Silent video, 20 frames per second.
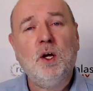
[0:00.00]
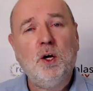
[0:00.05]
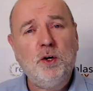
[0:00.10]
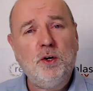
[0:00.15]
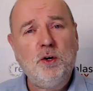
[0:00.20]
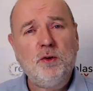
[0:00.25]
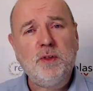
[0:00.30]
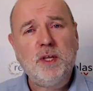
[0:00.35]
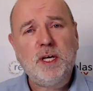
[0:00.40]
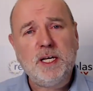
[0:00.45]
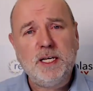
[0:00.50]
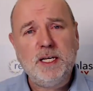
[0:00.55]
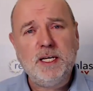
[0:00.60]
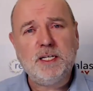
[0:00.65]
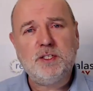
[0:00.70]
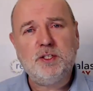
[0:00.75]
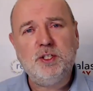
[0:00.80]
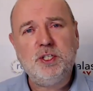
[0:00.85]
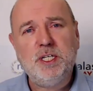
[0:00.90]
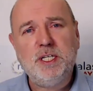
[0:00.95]
But on that
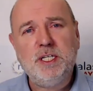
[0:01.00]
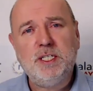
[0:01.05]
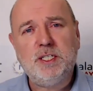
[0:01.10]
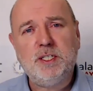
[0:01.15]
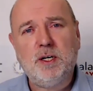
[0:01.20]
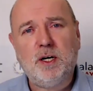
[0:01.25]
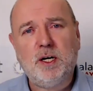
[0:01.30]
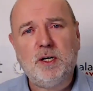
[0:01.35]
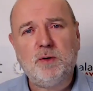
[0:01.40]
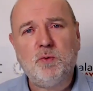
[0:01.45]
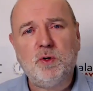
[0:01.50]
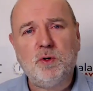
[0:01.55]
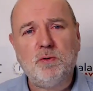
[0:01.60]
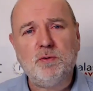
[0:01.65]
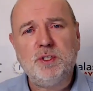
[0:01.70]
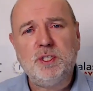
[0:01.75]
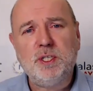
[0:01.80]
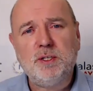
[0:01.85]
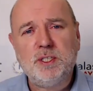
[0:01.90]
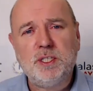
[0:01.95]
ESG side, we're
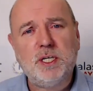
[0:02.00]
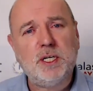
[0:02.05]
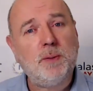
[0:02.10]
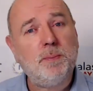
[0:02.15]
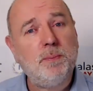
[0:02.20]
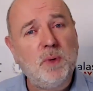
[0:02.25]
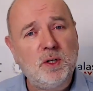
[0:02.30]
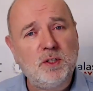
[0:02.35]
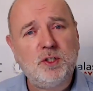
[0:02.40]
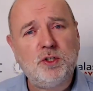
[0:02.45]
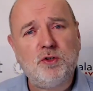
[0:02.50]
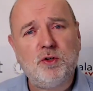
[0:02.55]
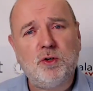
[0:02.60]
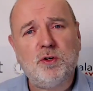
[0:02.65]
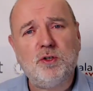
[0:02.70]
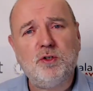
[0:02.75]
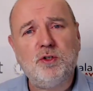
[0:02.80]
also seeing a much stronger